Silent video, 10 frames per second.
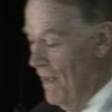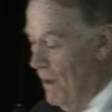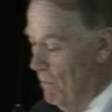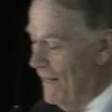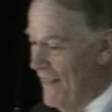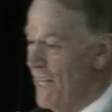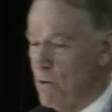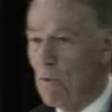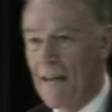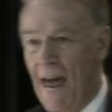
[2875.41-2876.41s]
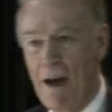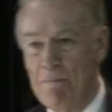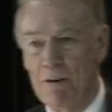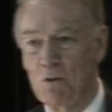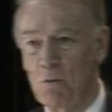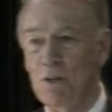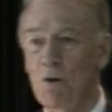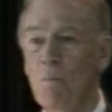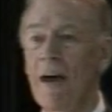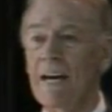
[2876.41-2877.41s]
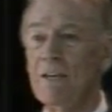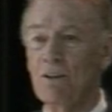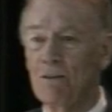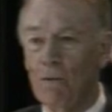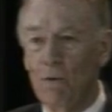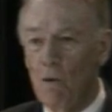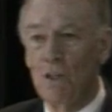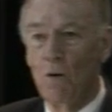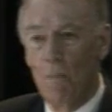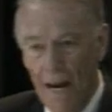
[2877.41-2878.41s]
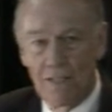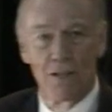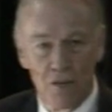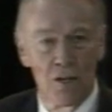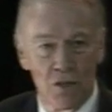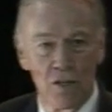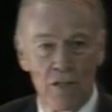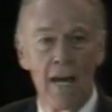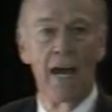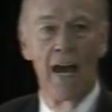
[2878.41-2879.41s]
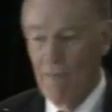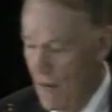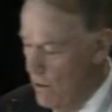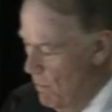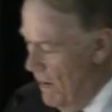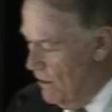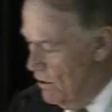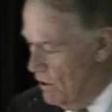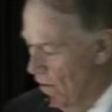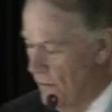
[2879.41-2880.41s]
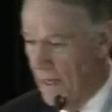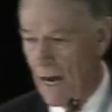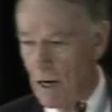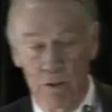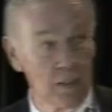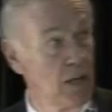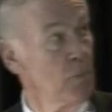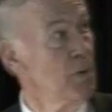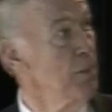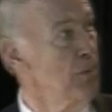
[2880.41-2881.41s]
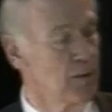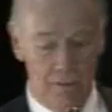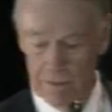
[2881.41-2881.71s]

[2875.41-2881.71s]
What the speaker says: But that's what happens when you make decisions and then you make yourself accountable to other people.